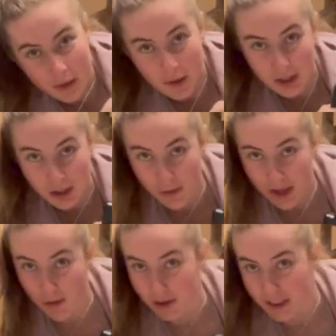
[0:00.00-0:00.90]
we're gonna
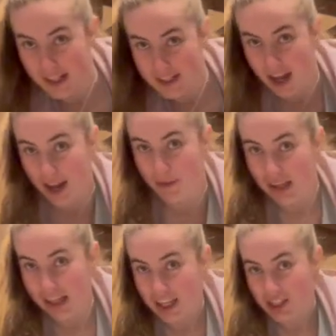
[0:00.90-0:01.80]
weigh it one last time
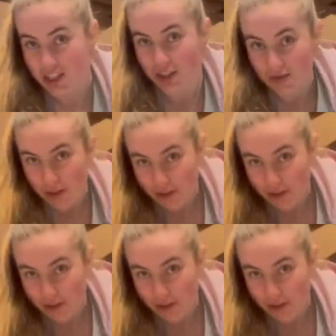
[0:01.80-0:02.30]
just for